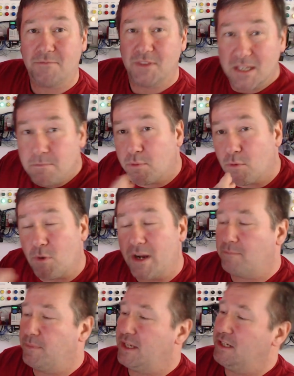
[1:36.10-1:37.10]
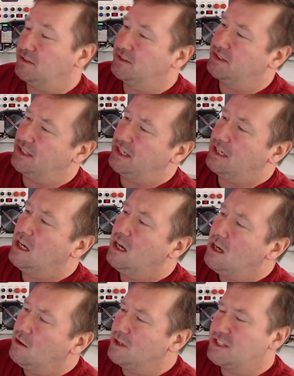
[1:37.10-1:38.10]
the brick PLC,
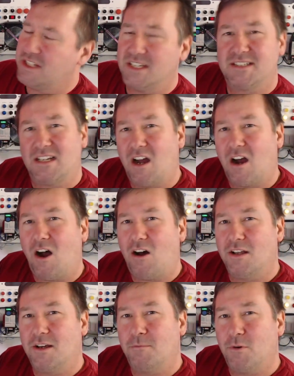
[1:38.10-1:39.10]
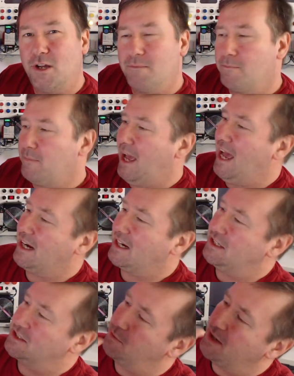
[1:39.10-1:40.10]
which is an all-in-one package.